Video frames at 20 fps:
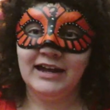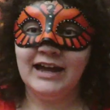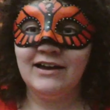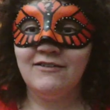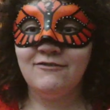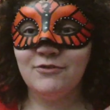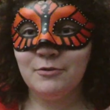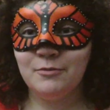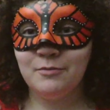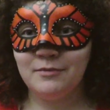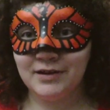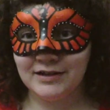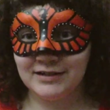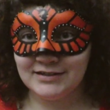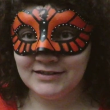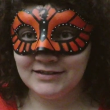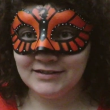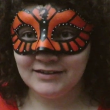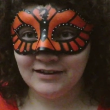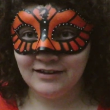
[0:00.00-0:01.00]
I have the
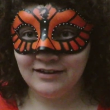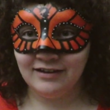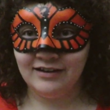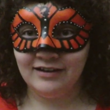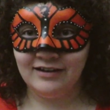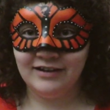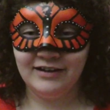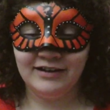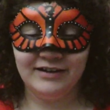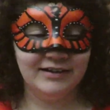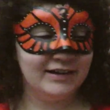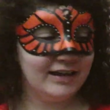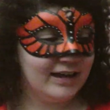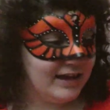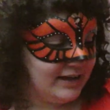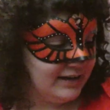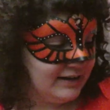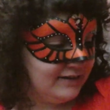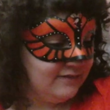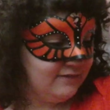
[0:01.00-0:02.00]
onesie on
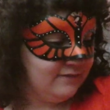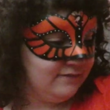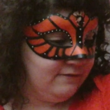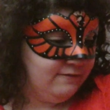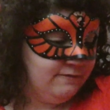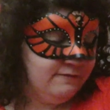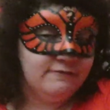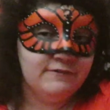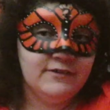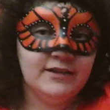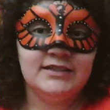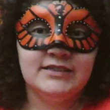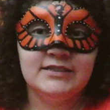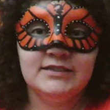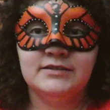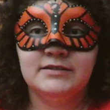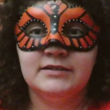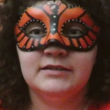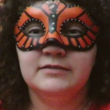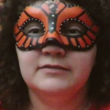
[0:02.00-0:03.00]
and it
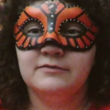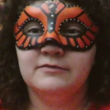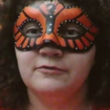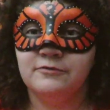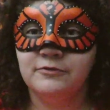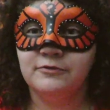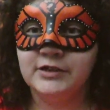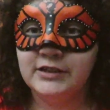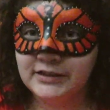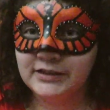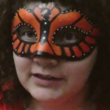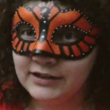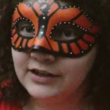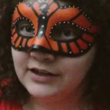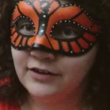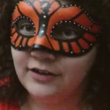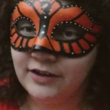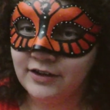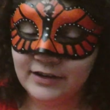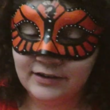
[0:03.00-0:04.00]
fits really
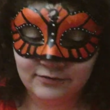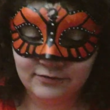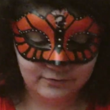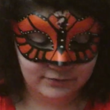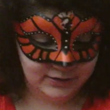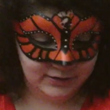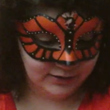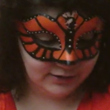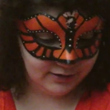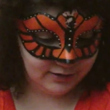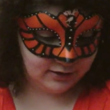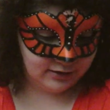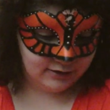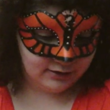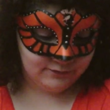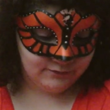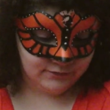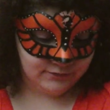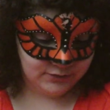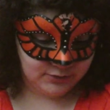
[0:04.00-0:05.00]
good, really
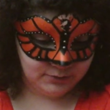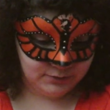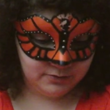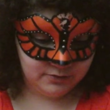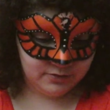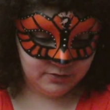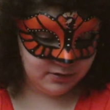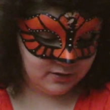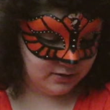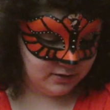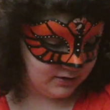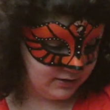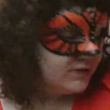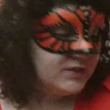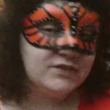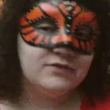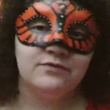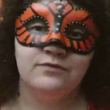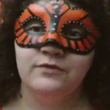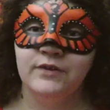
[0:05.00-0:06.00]
comfortable.
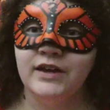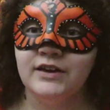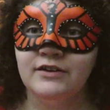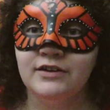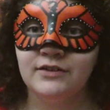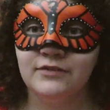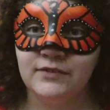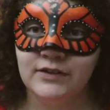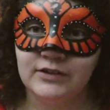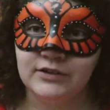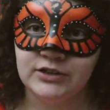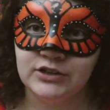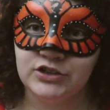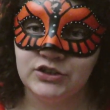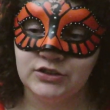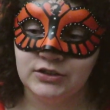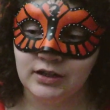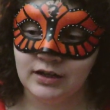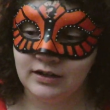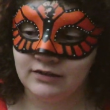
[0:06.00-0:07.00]
It's very, very
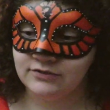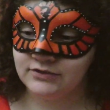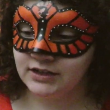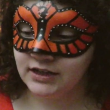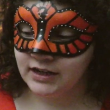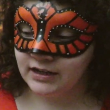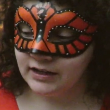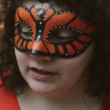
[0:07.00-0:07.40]
soft